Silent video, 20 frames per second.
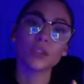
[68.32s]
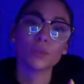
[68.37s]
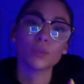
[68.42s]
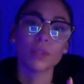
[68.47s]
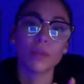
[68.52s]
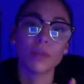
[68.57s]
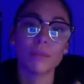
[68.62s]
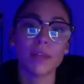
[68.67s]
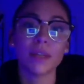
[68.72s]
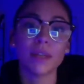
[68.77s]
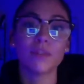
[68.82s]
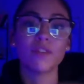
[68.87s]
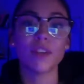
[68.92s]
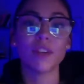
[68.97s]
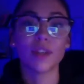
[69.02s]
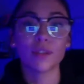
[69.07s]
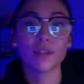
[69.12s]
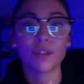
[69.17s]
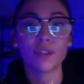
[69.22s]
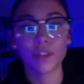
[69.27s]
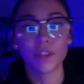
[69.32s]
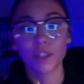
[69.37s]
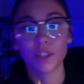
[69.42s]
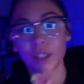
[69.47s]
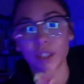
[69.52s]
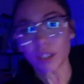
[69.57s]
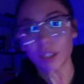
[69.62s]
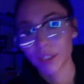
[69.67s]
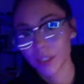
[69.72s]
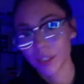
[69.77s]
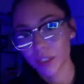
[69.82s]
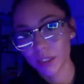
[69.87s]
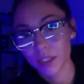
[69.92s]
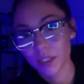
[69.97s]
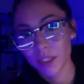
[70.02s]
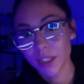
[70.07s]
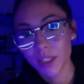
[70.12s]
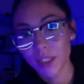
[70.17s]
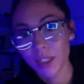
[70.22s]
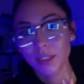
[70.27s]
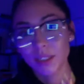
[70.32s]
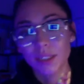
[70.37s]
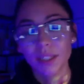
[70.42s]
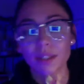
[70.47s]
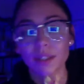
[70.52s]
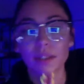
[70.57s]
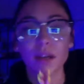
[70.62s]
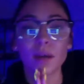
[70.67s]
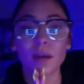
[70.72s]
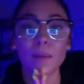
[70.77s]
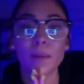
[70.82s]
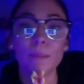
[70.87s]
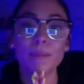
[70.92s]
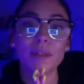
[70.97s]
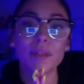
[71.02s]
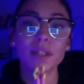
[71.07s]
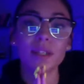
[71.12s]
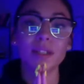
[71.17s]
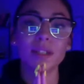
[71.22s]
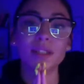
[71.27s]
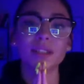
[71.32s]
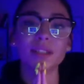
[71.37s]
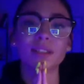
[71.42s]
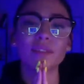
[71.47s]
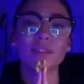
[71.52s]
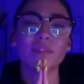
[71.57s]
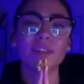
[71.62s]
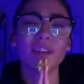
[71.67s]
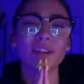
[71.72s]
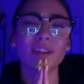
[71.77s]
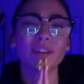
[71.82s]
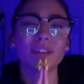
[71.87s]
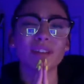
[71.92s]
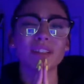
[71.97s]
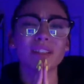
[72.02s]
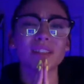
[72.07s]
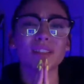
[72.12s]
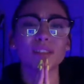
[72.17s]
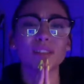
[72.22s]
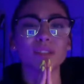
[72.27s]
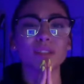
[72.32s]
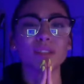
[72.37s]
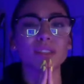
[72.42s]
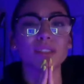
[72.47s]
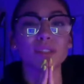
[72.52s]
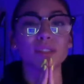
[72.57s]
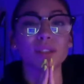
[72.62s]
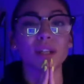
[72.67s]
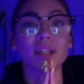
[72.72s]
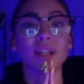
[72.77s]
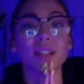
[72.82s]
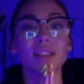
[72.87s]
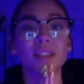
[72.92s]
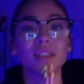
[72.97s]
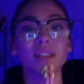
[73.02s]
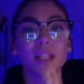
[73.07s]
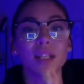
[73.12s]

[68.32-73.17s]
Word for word: want to make very, very clear is that the company is very strict, you guys.